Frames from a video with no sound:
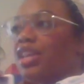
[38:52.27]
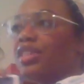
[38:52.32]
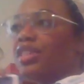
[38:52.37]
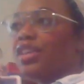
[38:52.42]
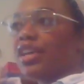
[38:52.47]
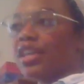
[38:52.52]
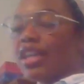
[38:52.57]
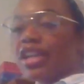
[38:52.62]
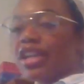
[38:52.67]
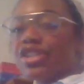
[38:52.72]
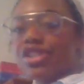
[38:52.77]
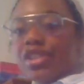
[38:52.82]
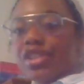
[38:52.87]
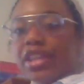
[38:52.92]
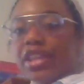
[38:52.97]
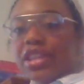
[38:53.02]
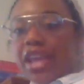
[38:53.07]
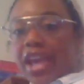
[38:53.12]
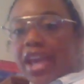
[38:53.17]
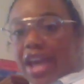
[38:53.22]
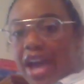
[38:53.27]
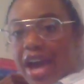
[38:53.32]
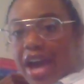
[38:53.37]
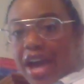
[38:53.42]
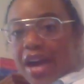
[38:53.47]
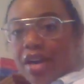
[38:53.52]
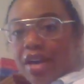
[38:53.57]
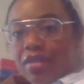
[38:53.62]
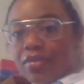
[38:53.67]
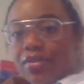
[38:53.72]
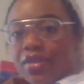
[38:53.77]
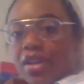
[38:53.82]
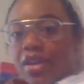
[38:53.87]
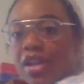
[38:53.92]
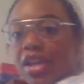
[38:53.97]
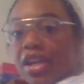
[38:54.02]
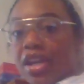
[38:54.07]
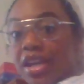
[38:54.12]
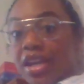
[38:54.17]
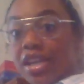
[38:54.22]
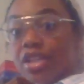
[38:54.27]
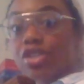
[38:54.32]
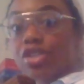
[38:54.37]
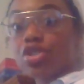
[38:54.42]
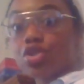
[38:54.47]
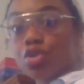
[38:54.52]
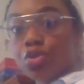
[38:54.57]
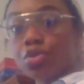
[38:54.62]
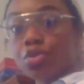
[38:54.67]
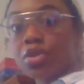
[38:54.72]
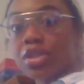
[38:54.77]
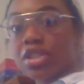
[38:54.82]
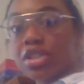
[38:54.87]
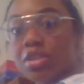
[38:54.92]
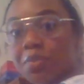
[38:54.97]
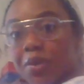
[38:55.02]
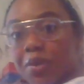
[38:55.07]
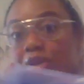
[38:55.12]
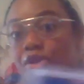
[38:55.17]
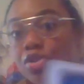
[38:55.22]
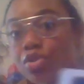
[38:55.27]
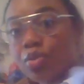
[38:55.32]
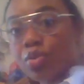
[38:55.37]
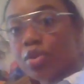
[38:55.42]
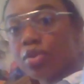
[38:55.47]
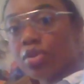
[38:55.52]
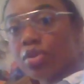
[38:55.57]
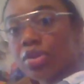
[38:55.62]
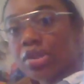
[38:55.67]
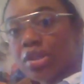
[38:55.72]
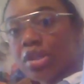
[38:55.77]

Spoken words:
the connection that they have is truly spiritual.